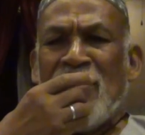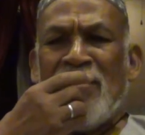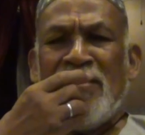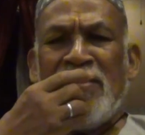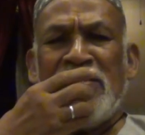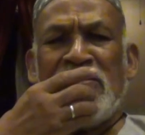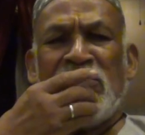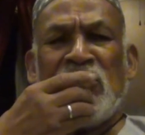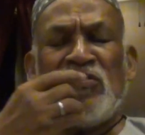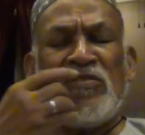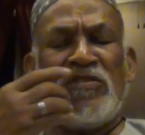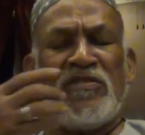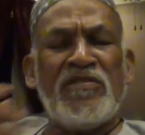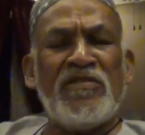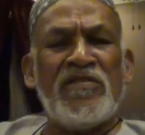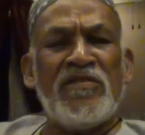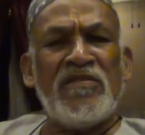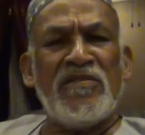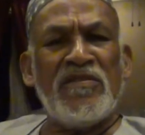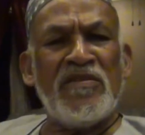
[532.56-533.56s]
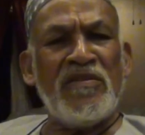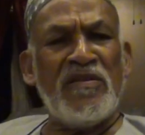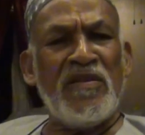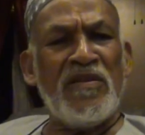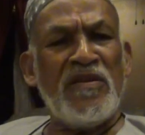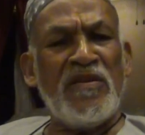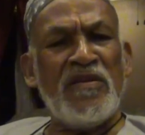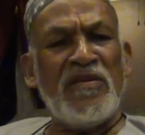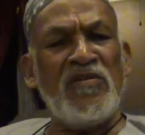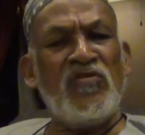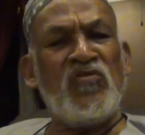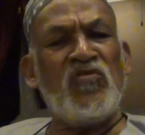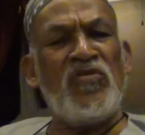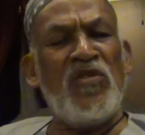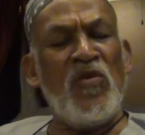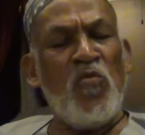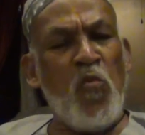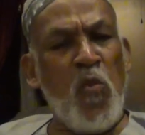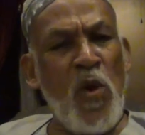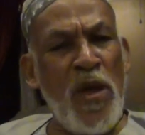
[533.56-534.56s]
This is
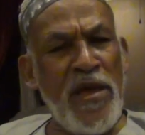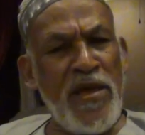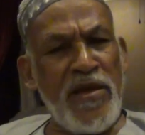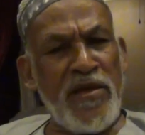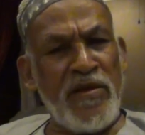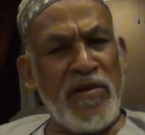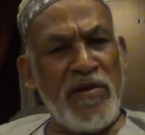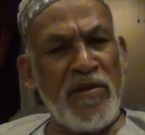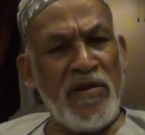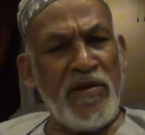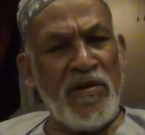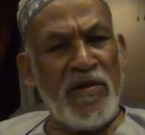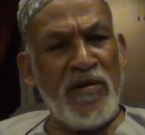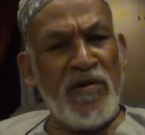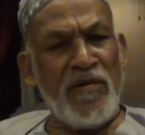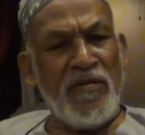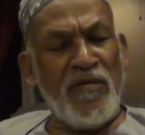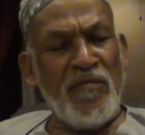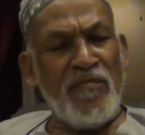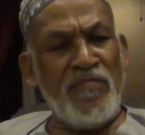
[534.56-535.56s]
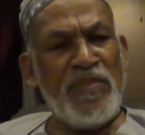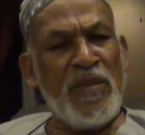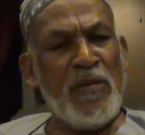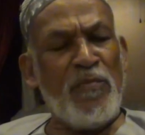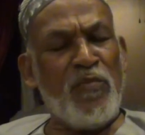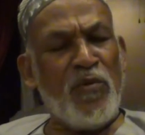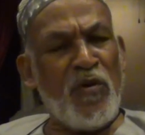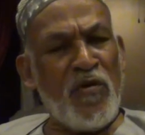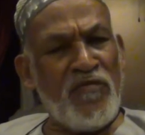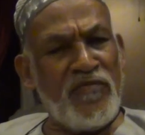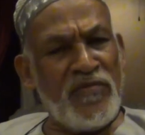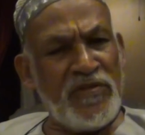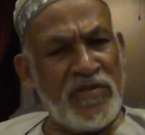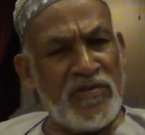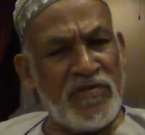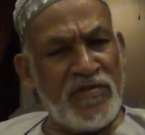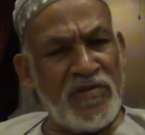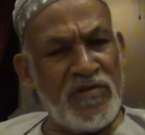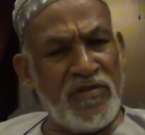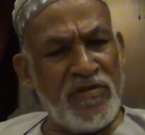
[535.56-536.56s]
the way the Prophet
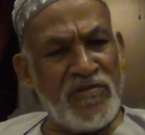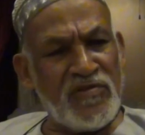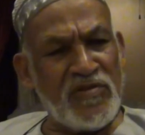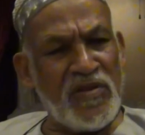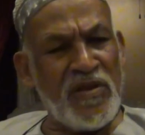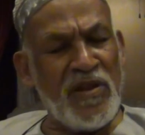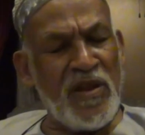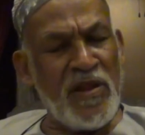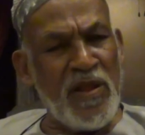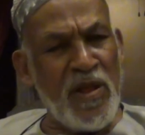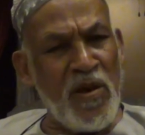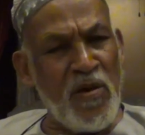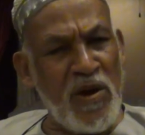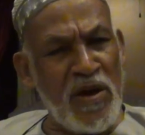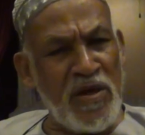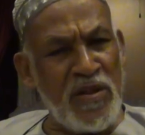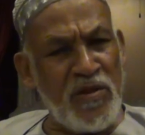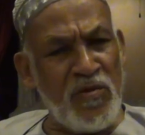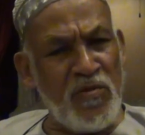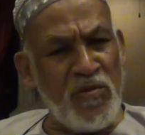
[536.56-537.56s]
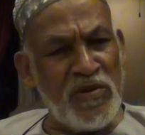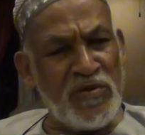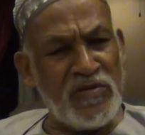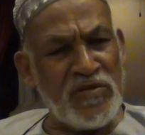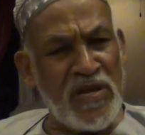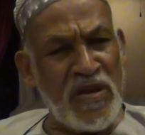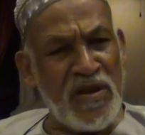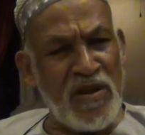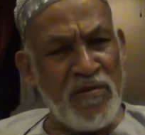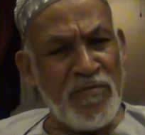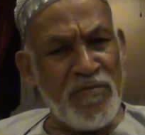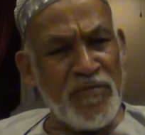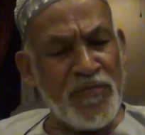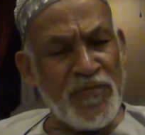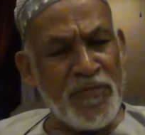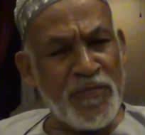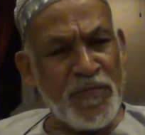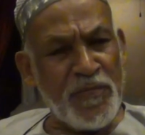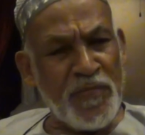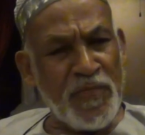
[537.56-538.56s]
sallallahu alaihi wasallam,
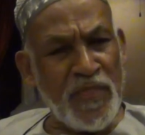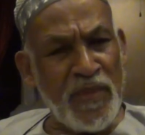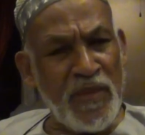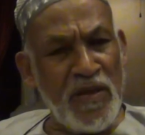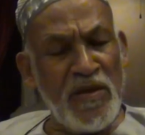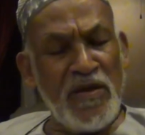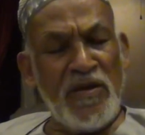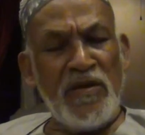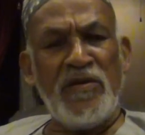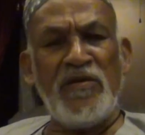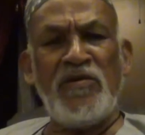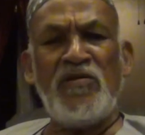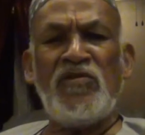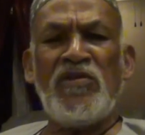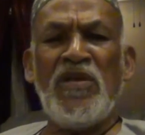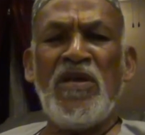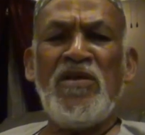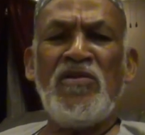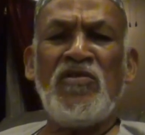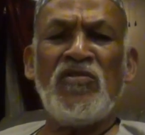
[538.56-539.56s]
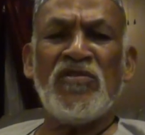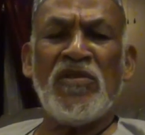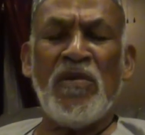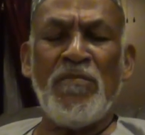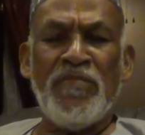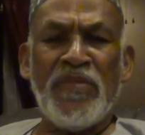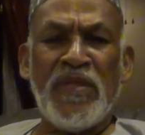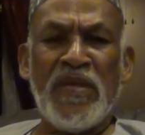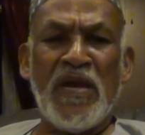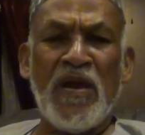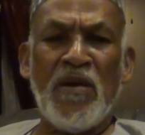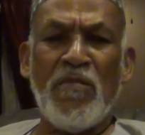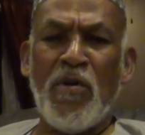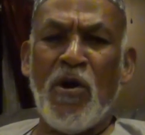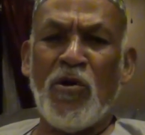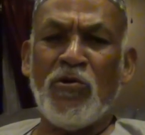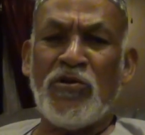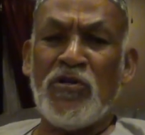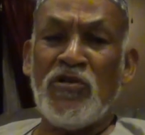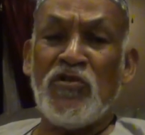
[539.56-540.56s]
he says something
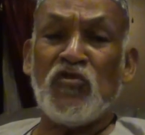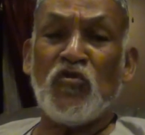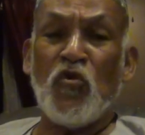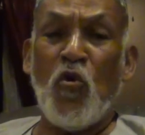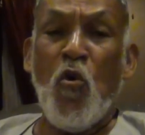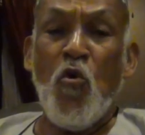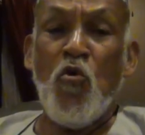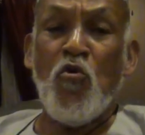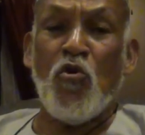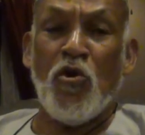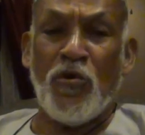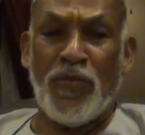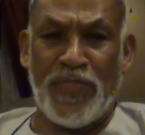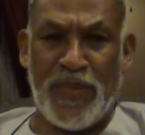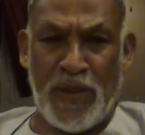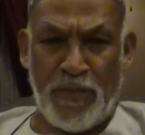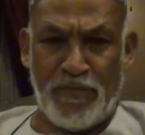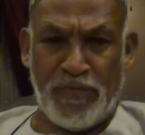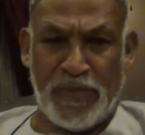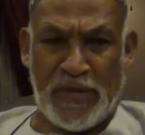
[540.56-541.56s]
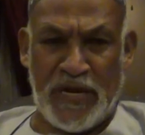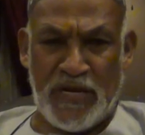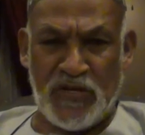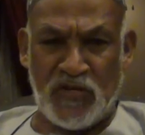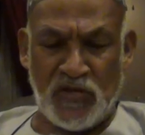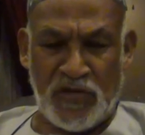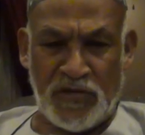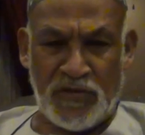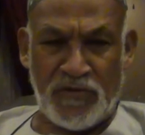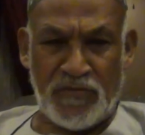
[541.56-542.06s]
about his own contemplation.